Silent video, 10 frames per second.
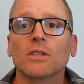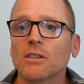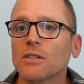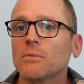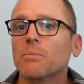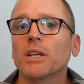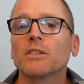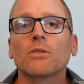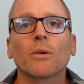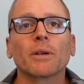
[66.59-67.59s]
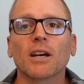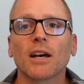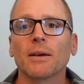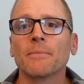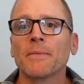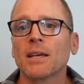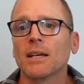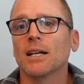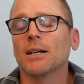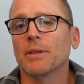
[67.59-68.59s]
This is a brainstorming time.
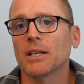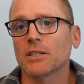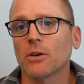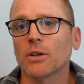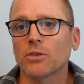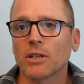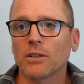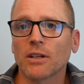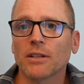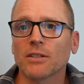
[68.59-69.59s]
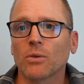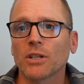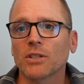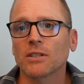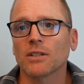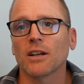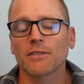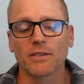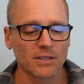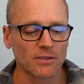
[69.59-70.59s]
Um, and that's how I treat a lot of these questions. A lot
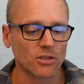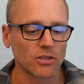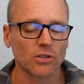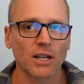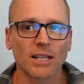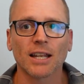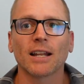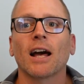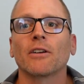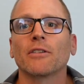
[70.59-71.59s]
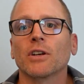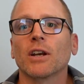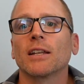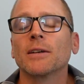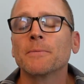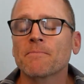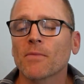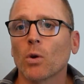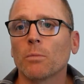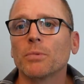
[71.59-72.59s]
of this is just trying to get it out of your head
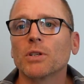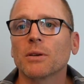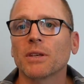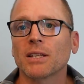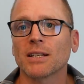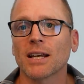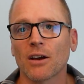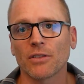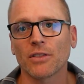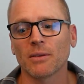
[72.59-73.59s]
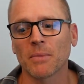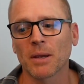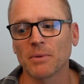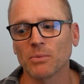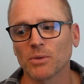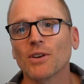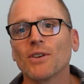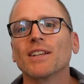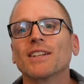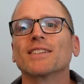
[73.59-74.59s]
or put something down that maybe will
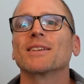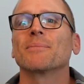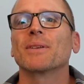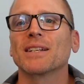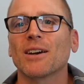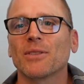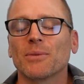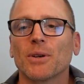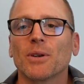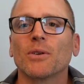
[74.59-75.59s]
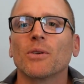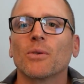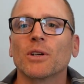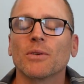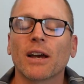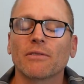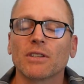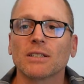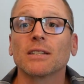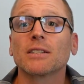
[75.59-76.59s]
turn into something down the road, or you have
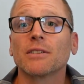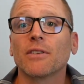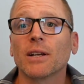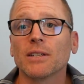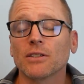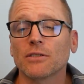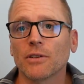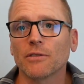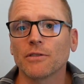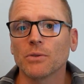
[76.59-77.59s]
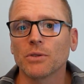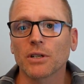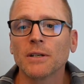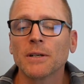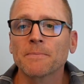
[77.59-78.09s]
this list of ideas for the future.